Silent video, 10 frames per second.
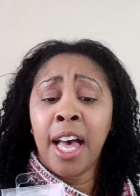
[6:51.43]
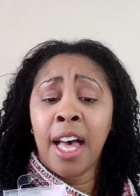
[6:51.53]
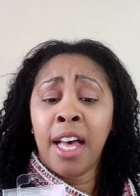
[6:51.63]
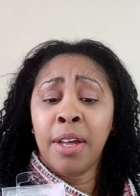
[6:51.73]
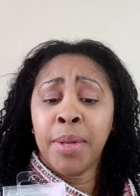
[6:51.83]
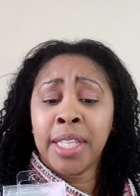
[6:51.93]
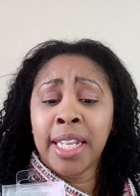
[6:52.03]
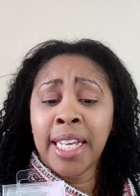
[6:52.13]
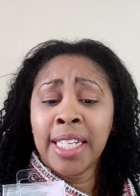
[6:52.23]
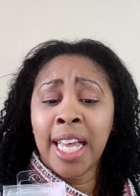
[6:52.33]
It's
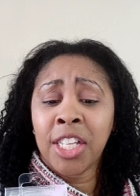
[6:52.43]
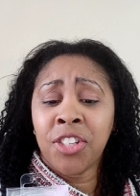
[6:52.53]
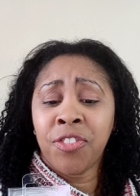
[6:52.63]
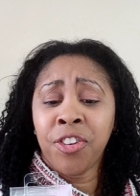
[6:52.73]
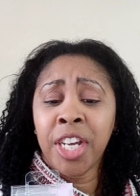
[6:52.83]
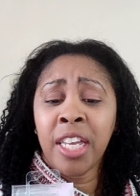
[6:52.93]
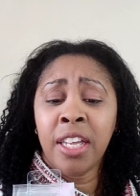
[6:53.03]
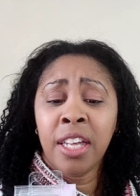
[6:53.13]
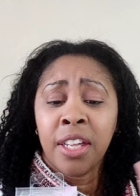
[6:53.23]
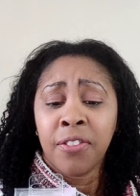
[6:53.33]
latex free,